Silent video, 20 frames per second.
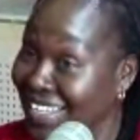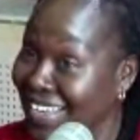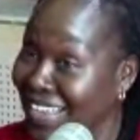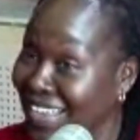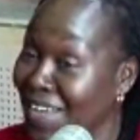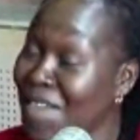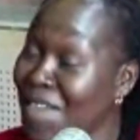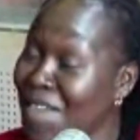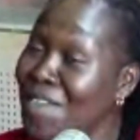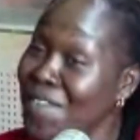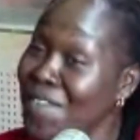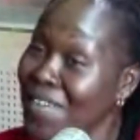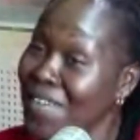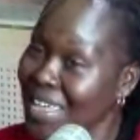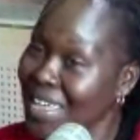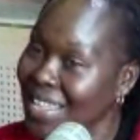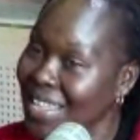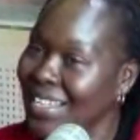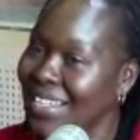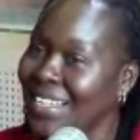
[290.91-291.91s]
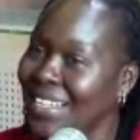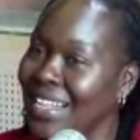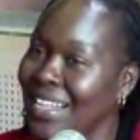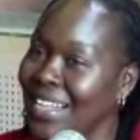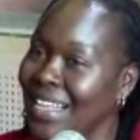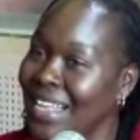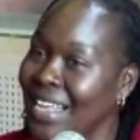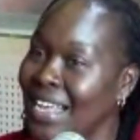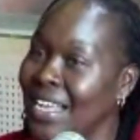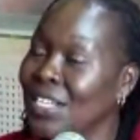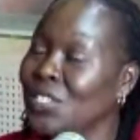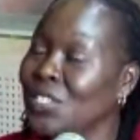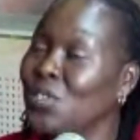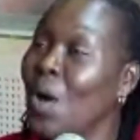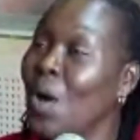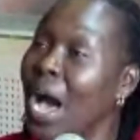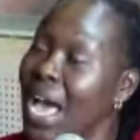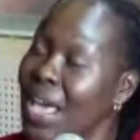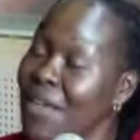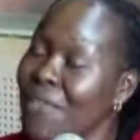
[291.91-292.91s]
Mm. feel. Yeah. So I
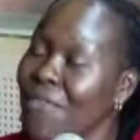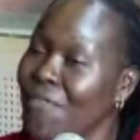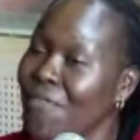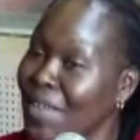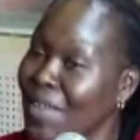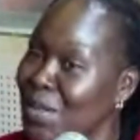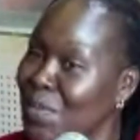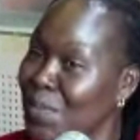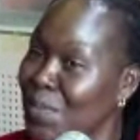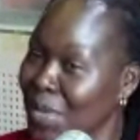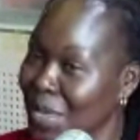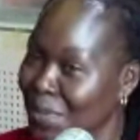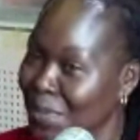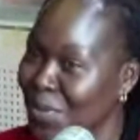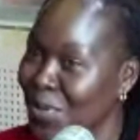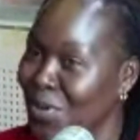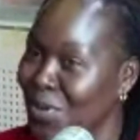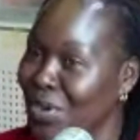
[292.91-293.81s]
feel people